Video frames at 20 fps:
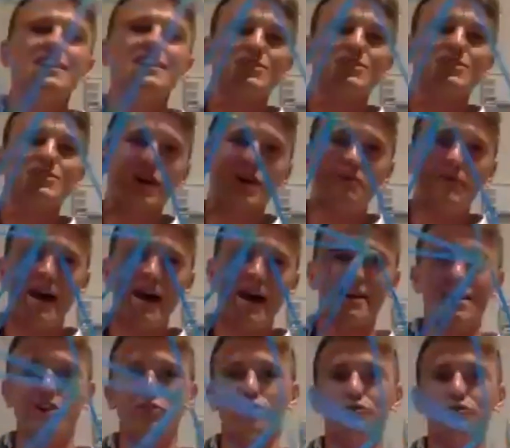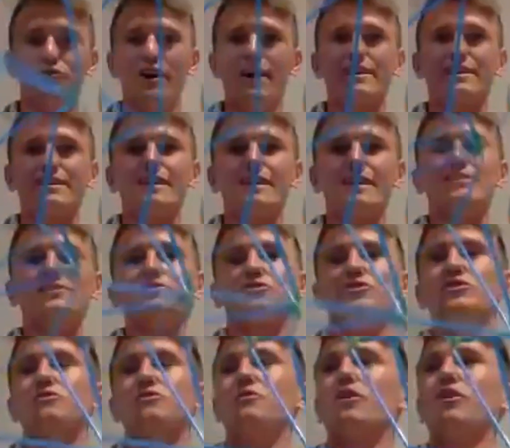So imagine if a
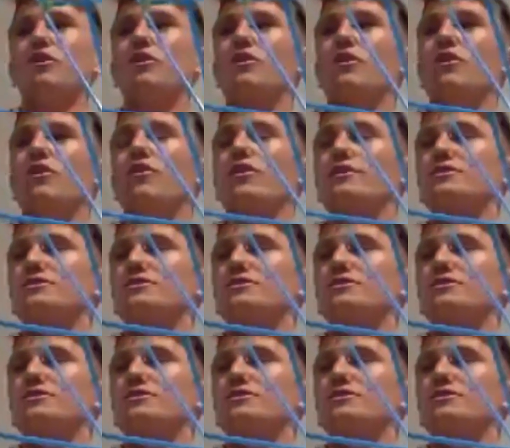classroom or